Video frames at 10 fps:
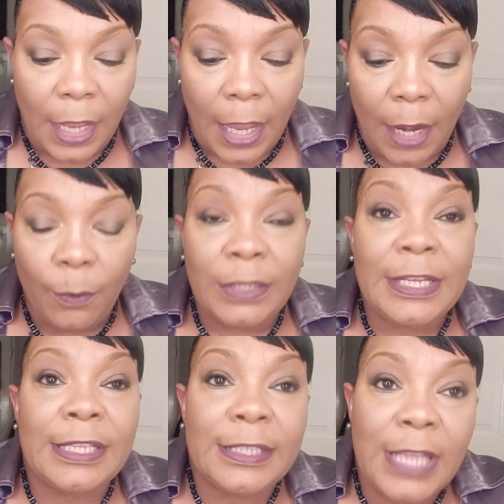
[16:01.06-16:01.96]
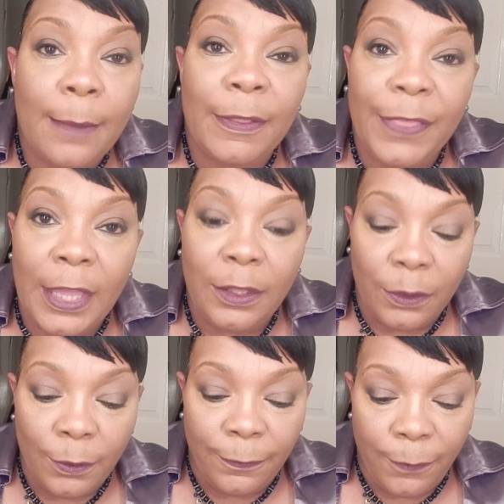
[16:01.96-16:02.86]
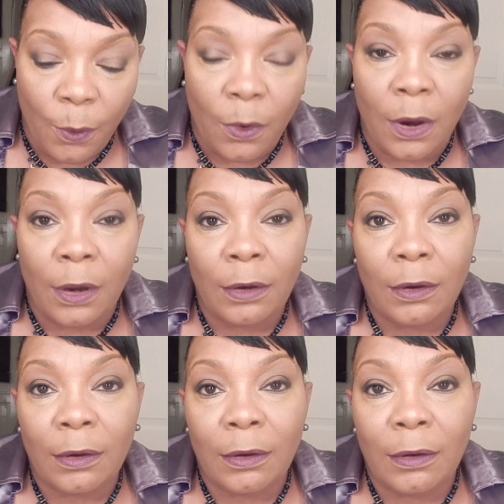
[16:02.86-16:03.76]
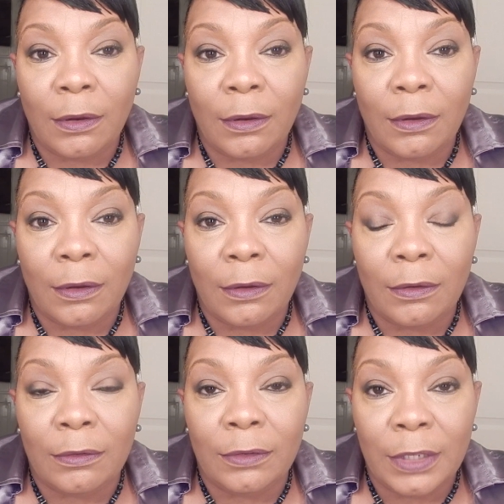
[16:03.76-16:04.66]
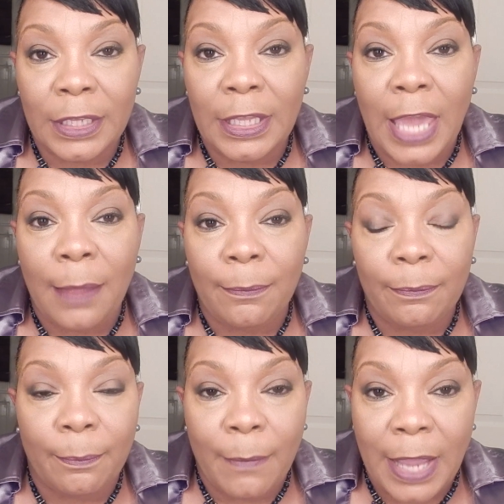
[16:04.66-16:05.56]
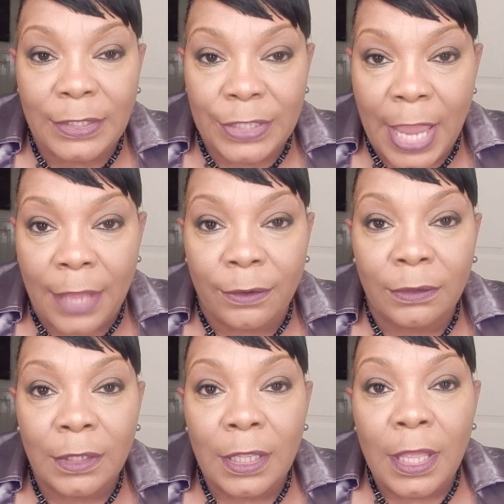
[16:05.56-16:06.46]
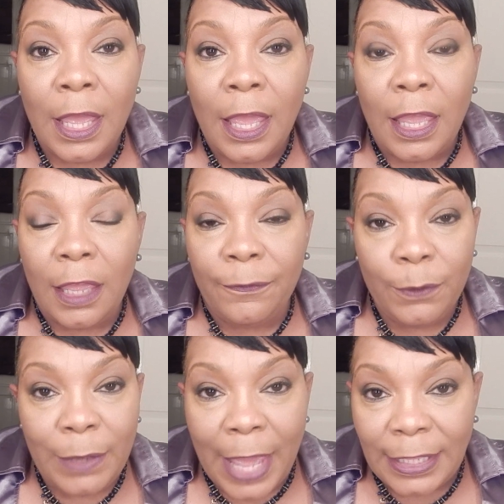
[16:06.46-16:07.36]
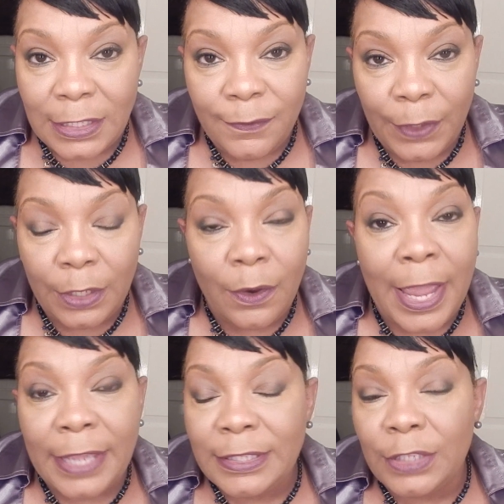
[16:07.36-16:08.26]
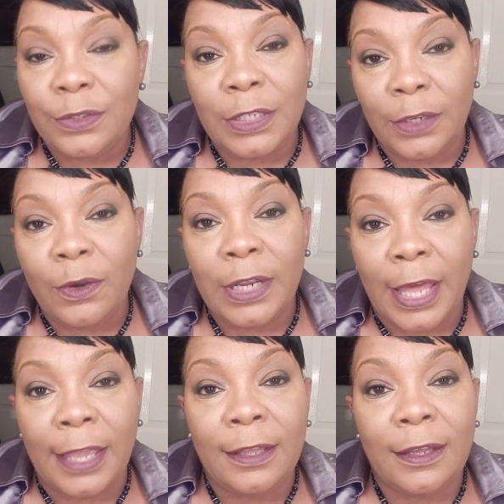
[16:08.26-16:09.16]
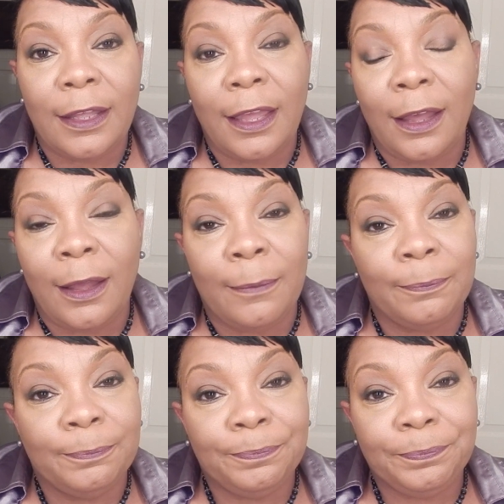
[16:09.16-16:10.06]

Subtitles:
And I want to take this time and thank you for looking at my channel. If you like this video, I ask that you click on like, and